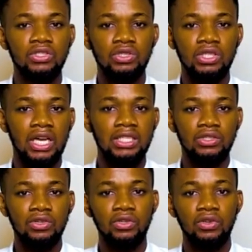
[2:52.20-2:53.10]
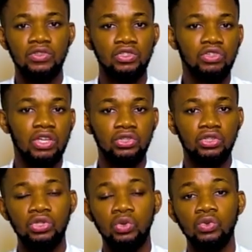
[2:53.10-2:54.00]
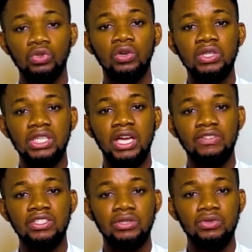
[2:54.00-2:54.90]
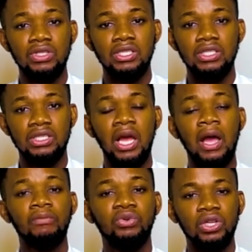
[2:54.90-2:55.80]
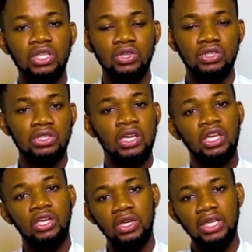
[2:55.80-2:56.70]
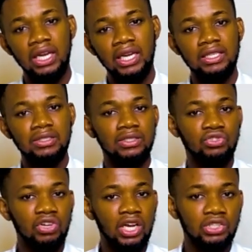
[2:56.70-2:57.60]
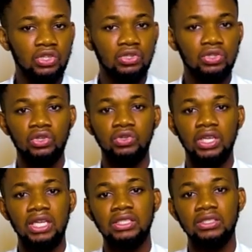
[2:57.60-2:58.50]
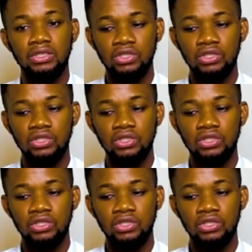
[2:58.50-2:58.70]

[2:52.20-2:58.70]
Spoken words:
into the category of distraction. So we would always have these two things pulling us. You either get the tractions or you get the